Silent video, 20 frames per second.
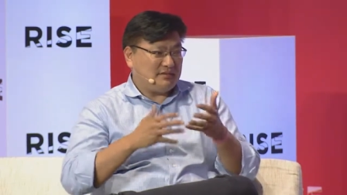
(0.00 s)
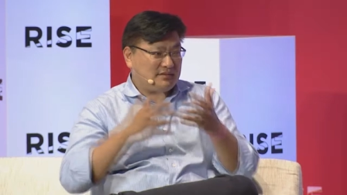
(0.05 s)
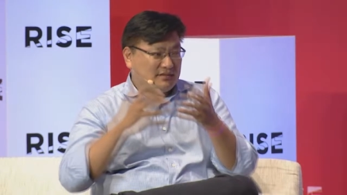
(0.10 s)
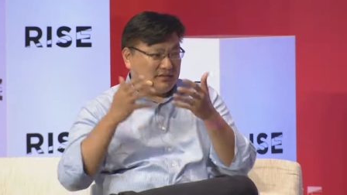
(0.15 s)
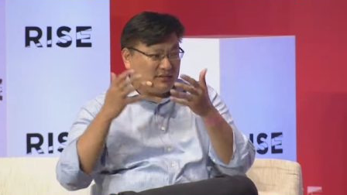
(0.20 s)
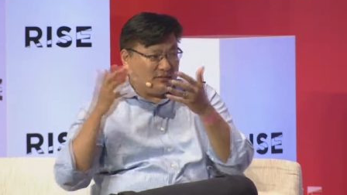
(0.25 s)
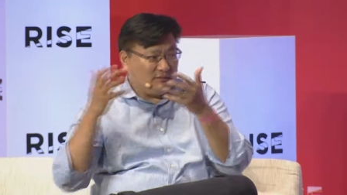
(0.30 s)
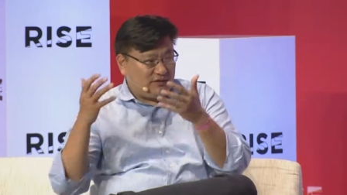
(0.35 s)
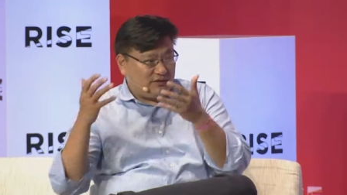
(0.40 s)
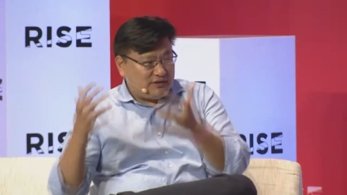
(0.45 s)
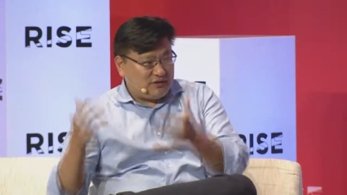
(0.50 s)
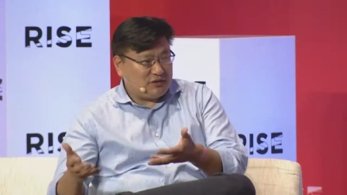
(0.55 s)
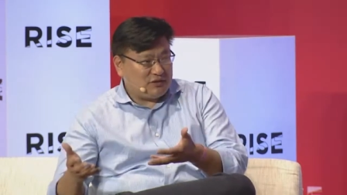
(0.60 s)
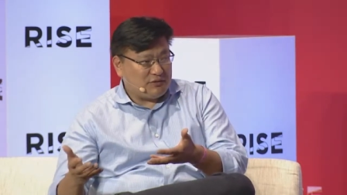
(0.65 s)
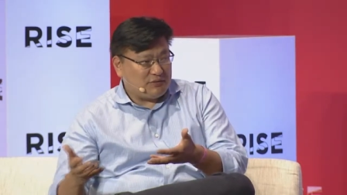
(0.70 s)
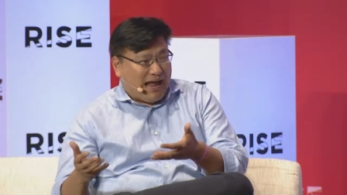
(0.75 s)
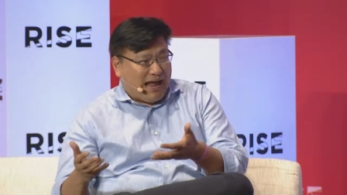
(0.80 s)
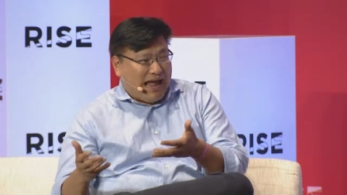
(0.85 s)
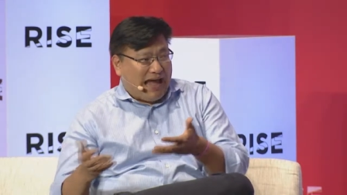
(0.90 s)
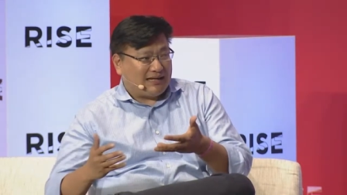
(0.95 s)
two
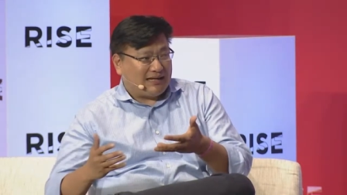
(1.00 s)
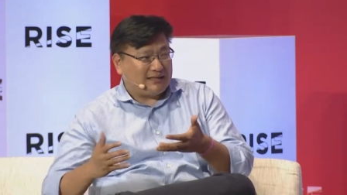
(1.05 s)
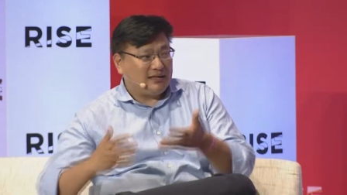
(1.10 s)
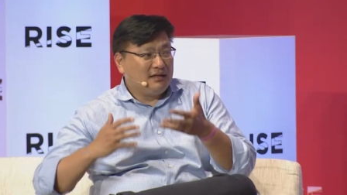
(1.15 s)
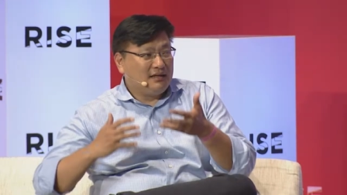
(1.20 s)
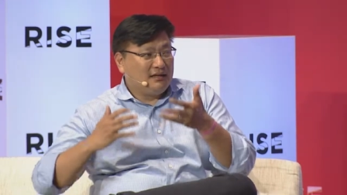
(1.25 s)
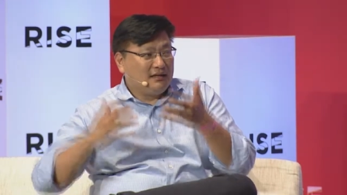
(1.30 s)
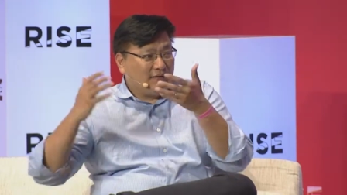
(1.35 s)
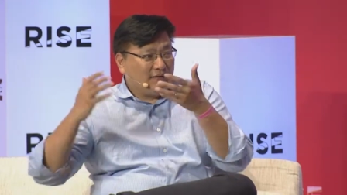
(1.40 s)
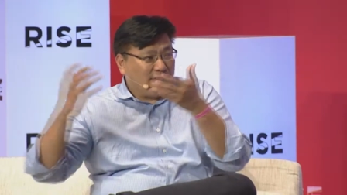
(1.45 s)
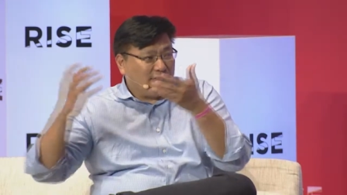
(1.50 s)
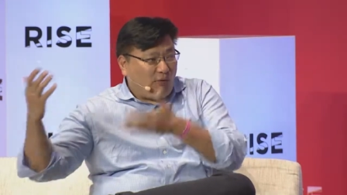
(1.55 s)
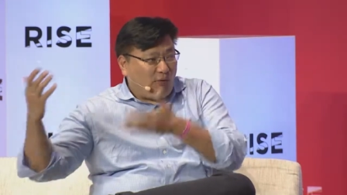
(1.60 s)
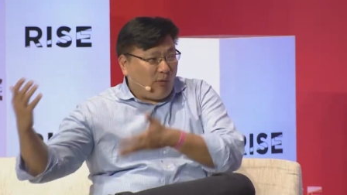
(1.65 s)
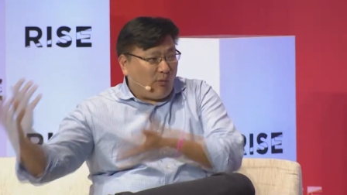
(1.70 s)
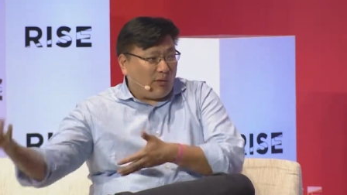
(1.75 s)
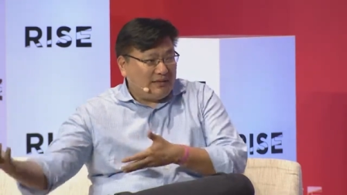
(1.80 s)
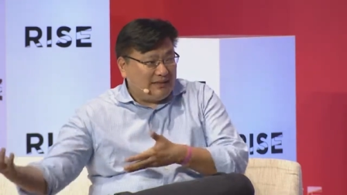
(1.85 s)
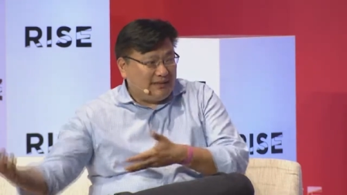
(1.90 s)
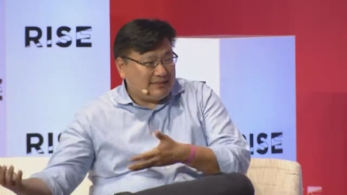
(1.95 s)
venture-backed,
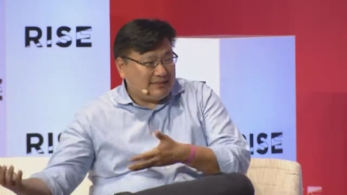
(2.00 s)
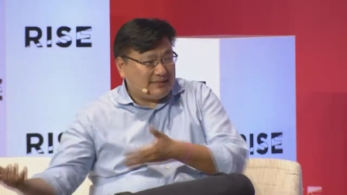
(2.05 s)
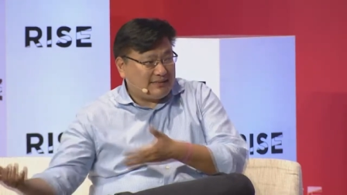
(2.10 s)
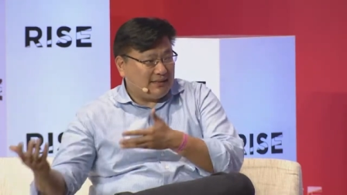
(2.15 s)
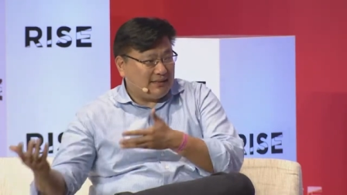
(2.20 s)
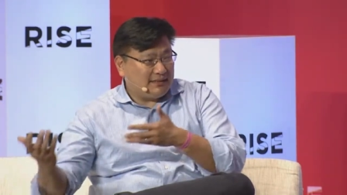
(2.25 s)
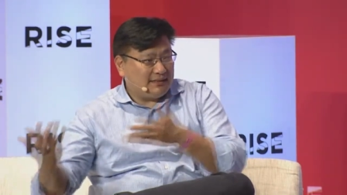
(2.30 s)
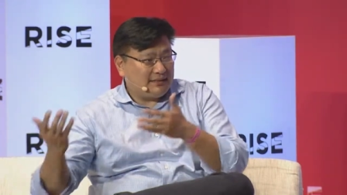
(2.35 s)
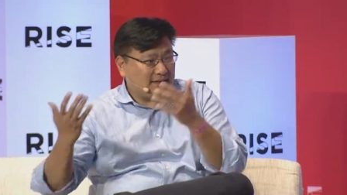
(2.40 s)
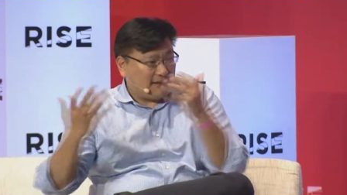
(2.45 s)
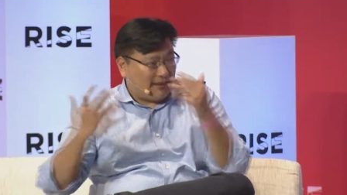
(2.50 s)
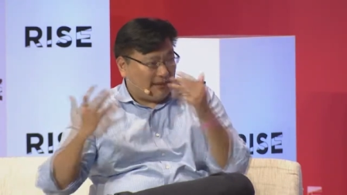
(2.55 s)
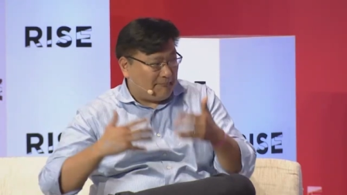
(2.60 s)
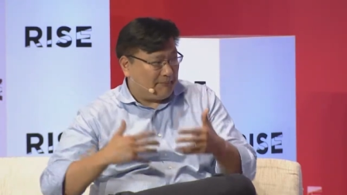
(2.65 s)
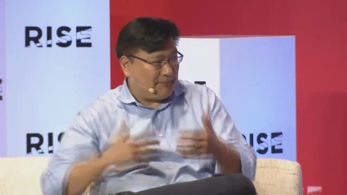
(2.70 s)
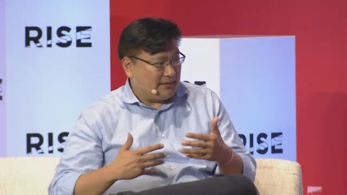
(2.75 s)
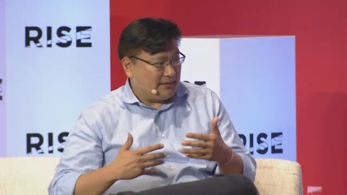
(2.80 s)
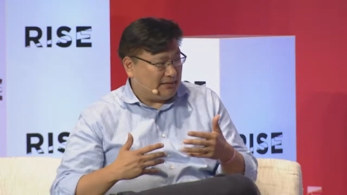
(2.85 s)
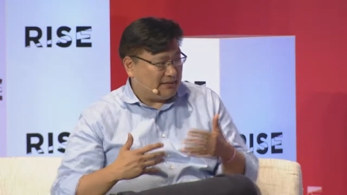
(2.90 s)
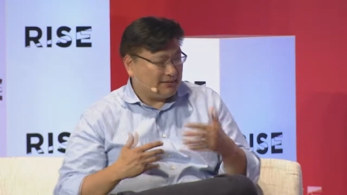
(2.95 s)
foreign-listed
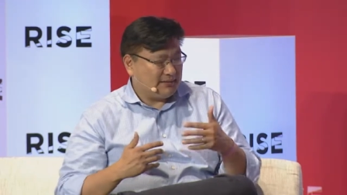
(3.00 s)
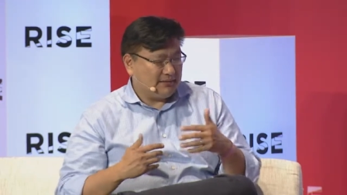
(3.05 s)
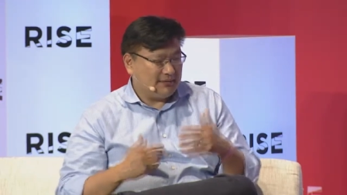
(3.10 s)
companies?